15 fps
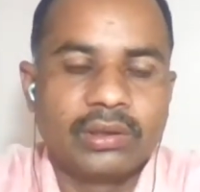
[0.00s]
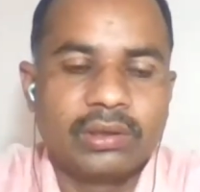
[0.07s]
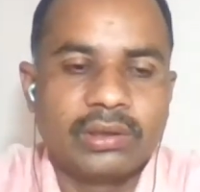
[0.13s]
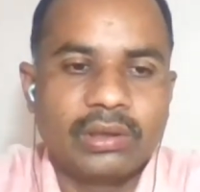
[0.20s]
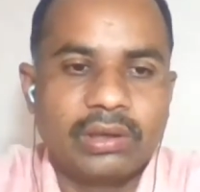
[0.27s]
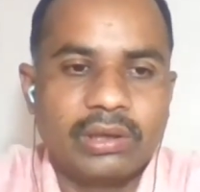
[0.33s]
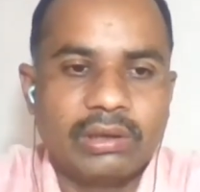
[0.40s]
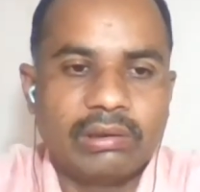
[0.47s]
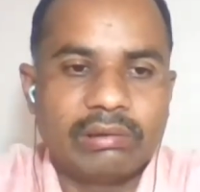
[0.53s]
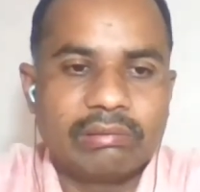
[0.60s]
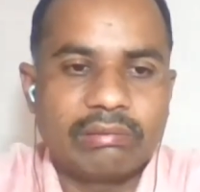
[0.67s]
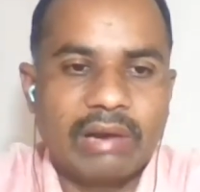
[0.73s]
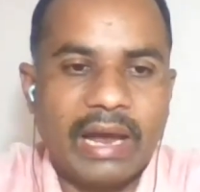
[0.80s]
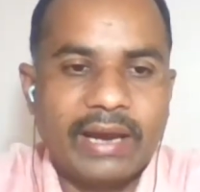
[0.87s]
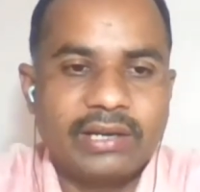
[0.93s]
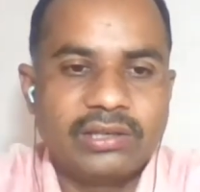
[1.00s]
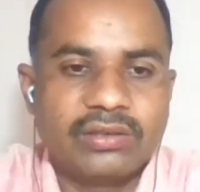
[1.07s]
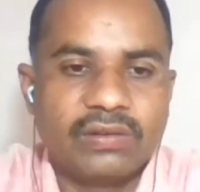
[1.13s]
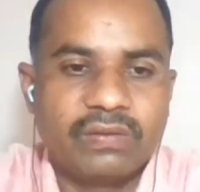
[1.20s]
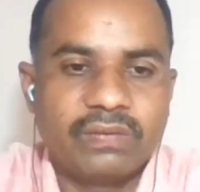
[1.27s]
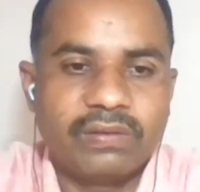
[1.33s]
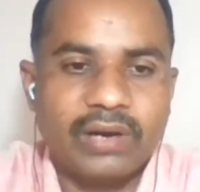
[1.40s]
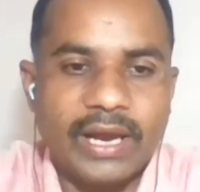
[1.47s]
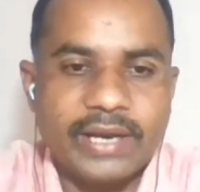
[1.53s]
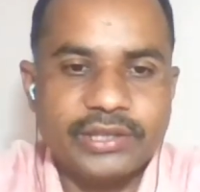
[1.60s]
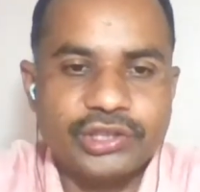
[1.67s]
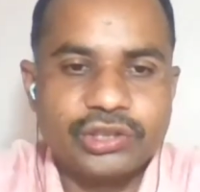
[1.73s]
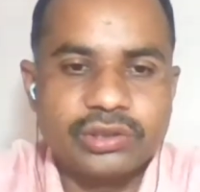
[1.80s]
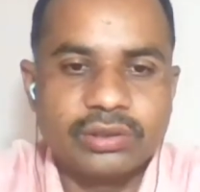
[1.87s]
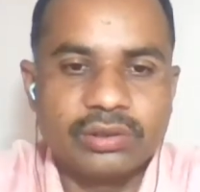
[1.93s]
and light
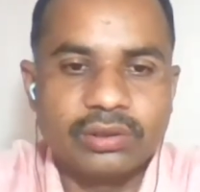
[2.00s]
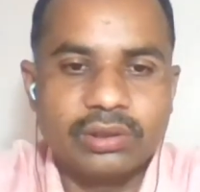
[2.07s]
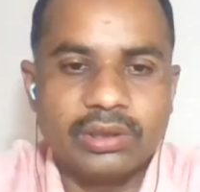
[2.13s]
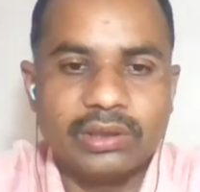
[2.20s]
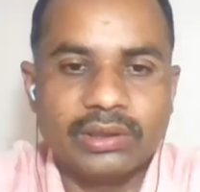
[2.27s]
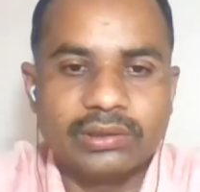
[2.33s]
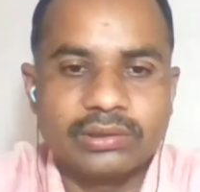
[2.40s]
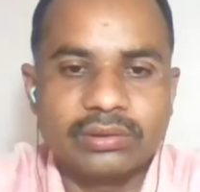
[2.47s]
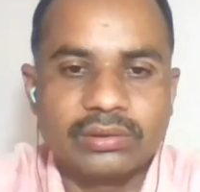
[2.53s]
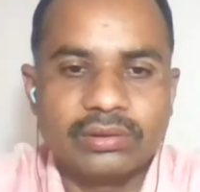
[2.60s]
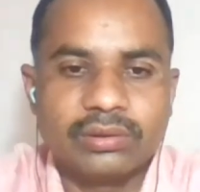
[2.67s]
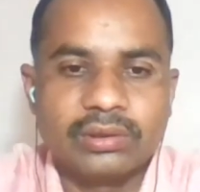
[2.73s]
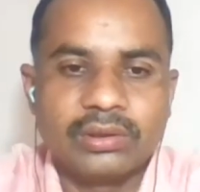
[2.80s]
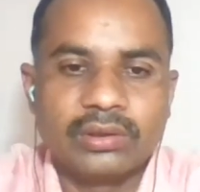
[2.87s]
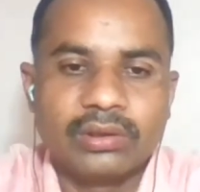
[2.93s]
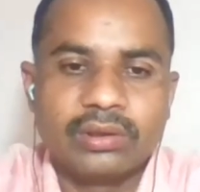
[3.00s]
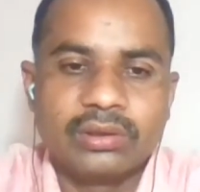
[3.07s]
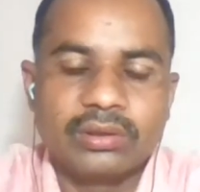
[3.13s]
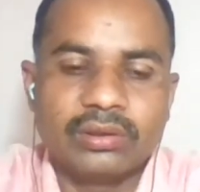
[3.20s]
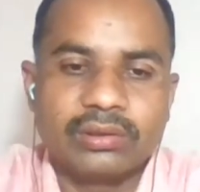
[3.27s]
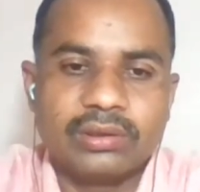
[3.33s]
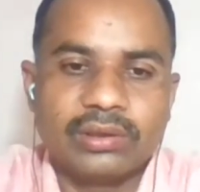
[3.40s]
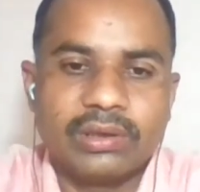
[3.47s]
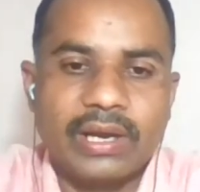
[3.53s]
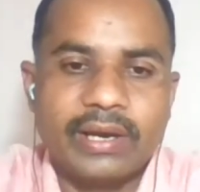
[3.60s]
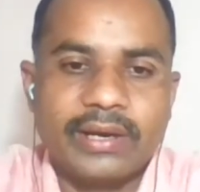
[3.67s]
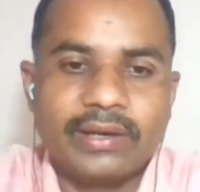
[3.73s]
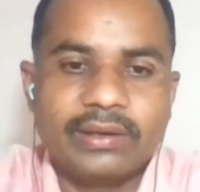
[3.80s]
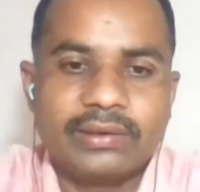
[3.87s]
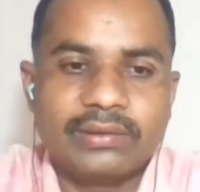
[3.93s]
flashed, and the
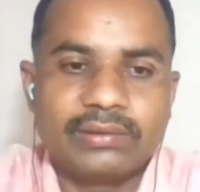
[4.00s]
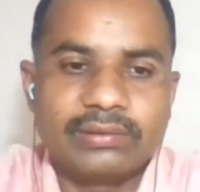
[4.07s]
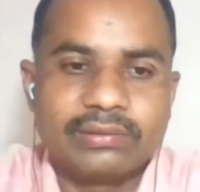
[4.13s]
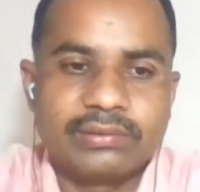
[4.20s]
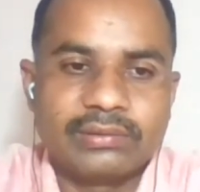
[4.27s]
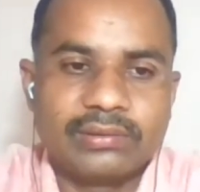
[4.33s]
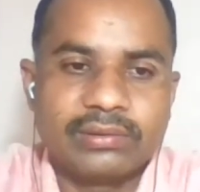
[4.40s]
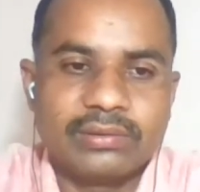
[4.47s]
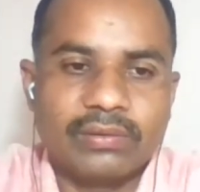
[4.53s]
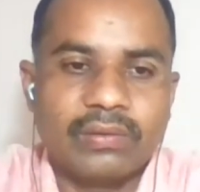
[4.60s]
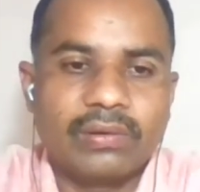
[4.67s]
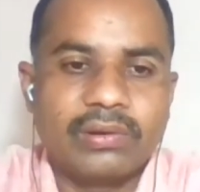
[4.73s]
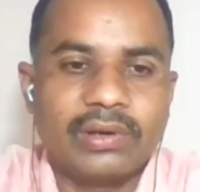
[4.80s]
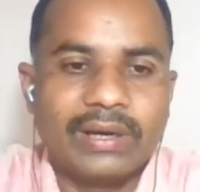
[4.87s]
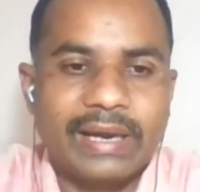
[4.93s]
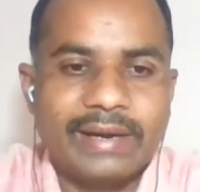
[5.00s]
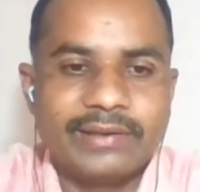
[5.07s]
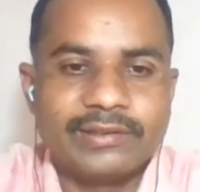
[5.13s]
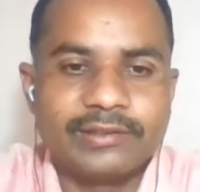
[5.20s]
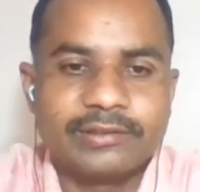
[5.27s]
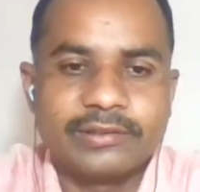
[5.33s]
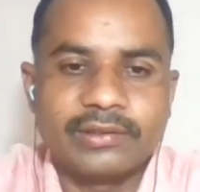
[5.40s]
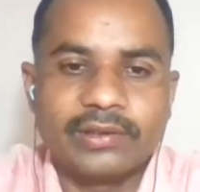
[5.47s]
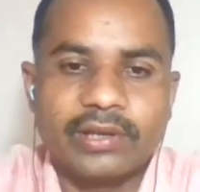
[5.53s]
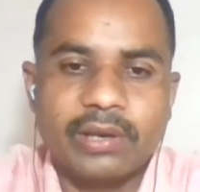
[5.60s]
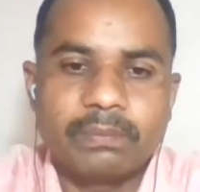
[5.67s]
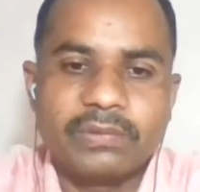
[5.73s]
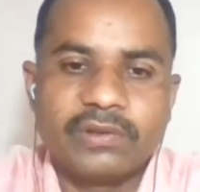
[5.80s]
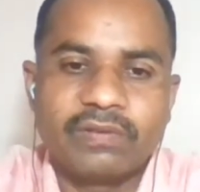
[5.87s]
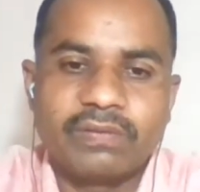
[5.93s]
light or lights
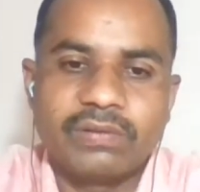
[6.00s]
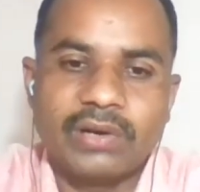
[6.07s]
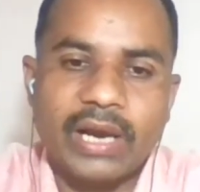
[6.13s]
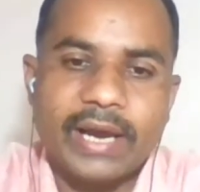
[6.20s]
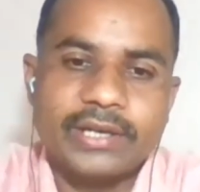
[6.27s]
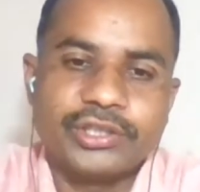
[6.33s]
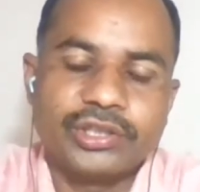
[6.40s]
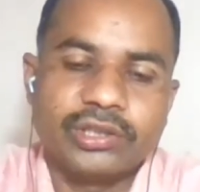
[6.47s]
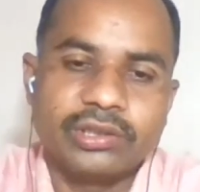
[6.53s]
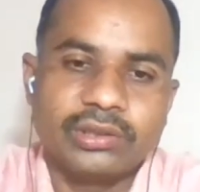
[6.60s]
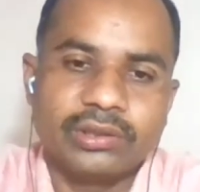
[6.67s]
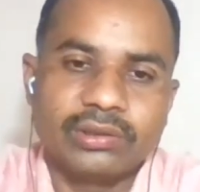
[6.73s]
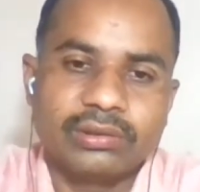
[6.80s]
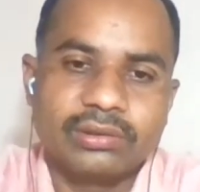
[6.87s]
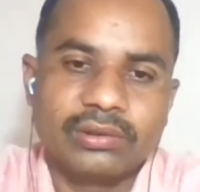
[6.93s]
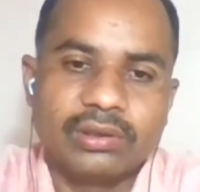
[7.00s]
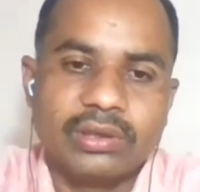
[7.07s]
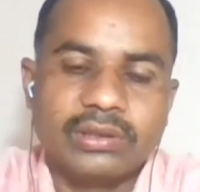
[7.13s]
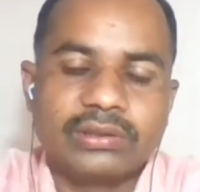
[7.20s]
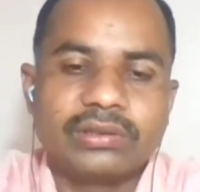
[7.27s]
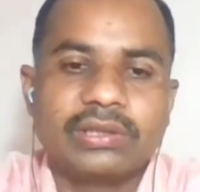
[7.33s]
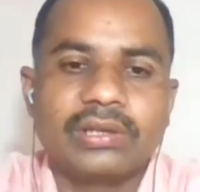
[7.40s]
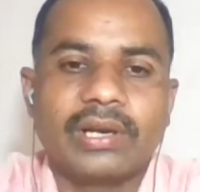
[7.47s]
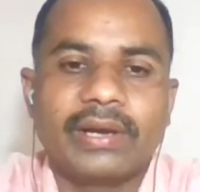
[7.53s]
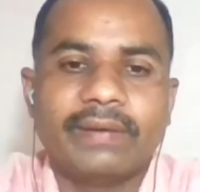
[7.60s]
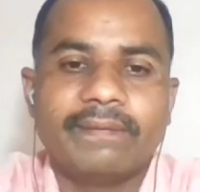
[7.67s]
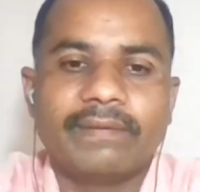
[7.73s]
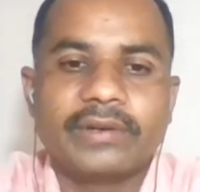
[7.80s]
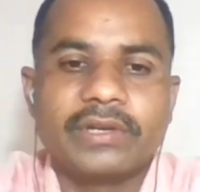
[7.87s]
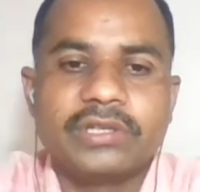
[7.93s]
kept flashing until I
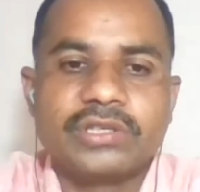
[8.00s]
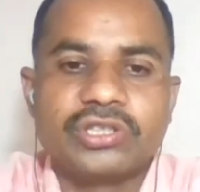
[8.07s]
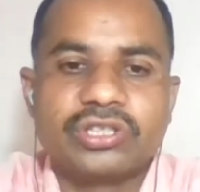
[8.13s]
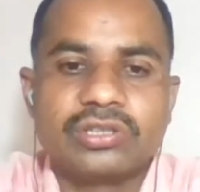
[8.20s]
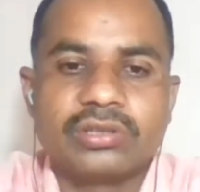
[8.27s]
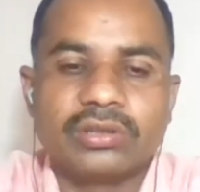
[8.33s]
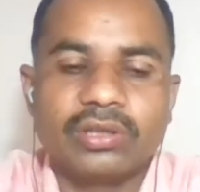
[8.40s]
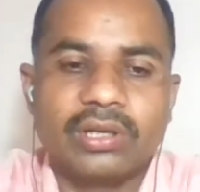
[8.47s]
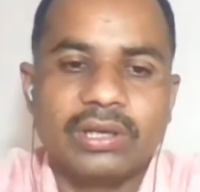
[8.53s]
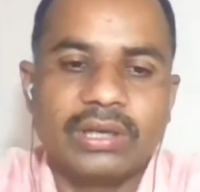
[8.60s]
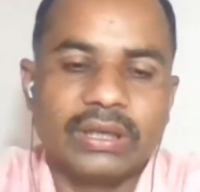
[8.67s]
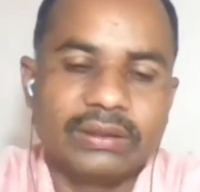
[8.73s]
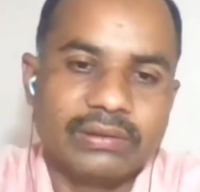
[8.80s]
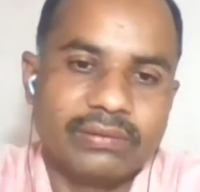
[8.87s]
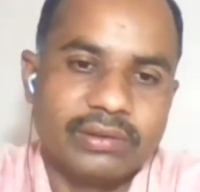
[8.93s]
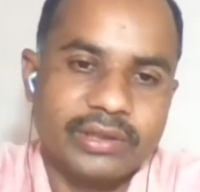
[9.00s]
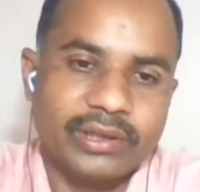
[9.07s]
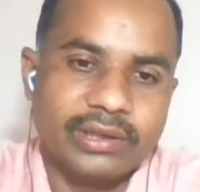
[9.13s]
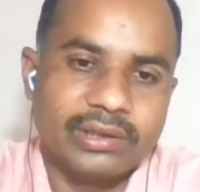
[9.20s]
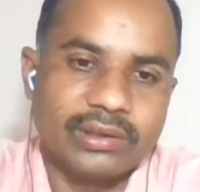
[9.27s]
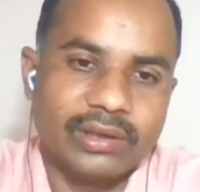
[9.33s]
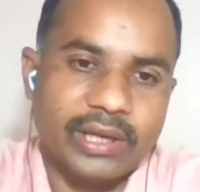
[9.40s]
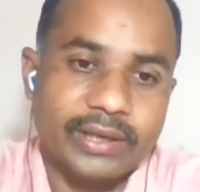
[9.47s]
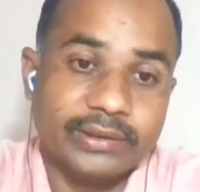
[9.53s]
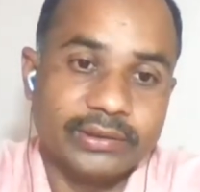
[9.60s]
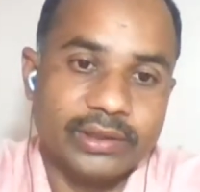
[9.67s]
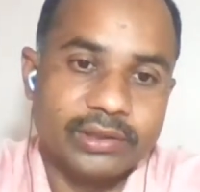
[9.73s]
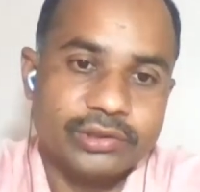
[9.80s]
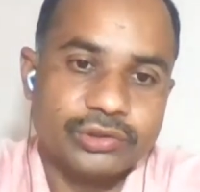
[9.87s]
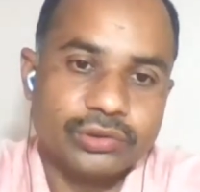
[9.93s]
have reached the another end, like that.